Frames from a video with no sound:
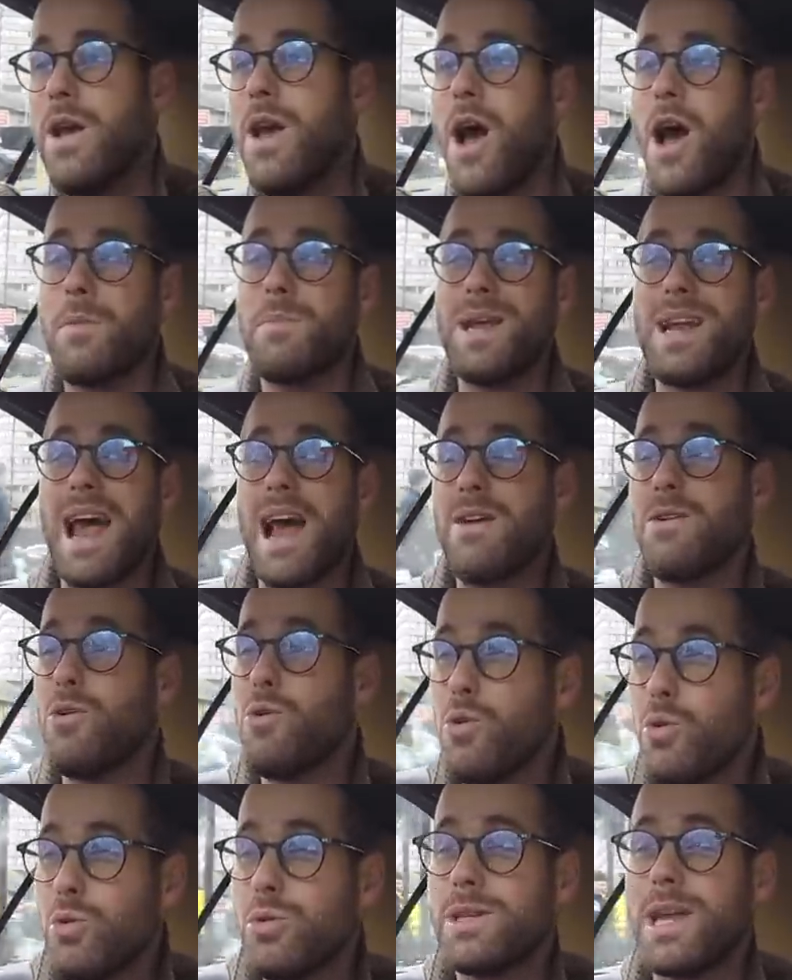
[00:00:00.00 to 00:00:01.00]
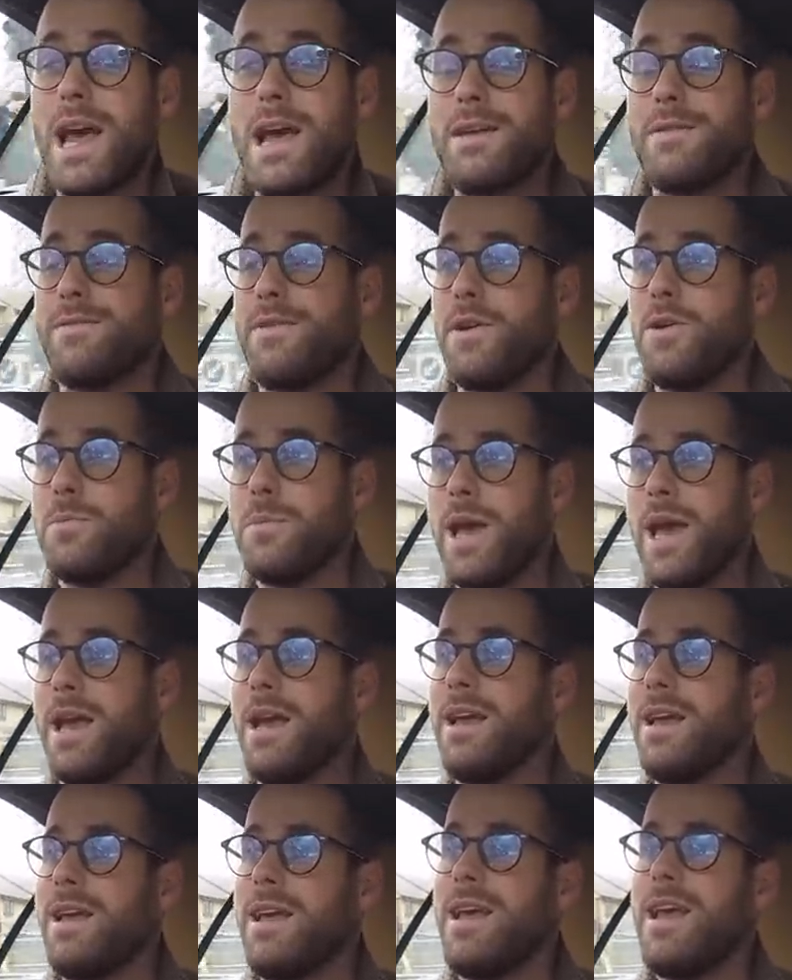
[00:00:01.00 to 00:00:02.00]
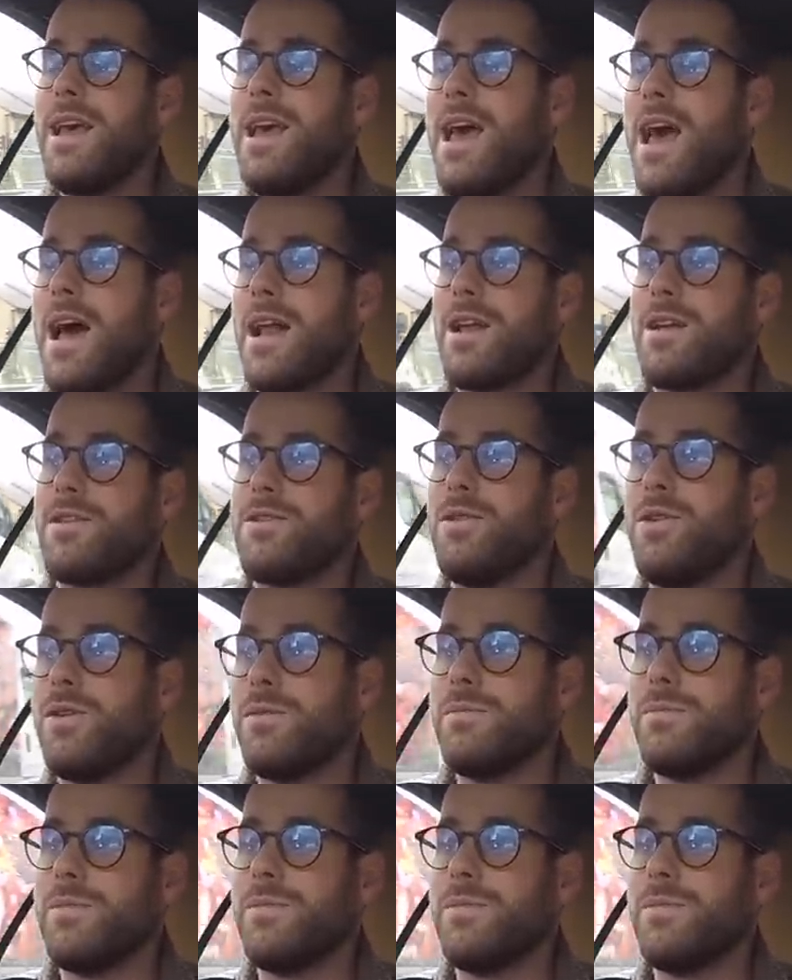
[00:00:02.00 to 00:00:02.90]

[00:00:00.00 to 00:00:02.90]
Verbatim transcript: I'd been out all day filming, and I thought,